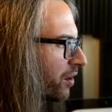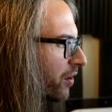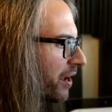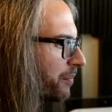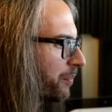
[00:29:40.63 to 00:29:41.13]

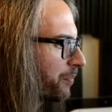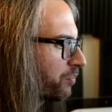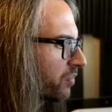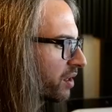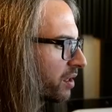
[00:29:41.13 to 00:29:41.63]
All right,
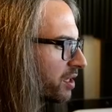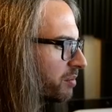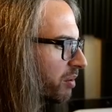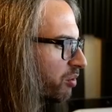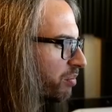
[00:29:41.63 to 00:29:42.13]

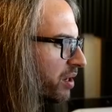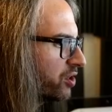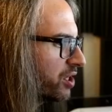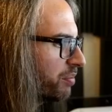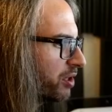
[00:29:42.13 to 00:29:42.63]
so maybe we'll
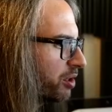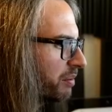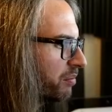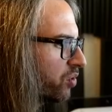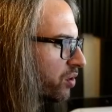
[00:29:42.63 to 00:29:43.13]
punch up a little
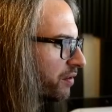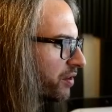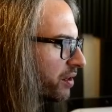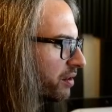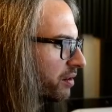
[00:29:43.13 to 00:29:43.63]
bit more
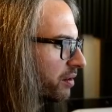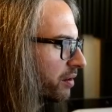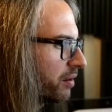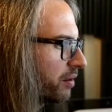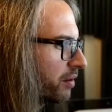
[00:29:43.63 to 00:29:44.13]
of the
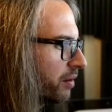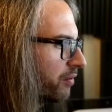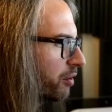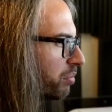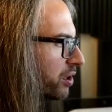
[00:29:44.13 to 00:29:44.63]

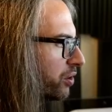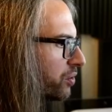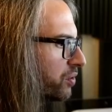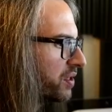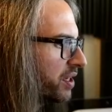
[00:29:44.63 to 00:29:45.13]
of the
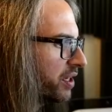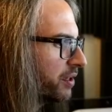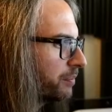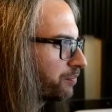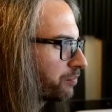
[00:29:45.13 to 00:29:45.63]
blues
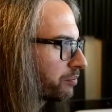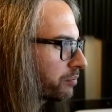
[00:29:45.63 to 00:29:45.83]
here.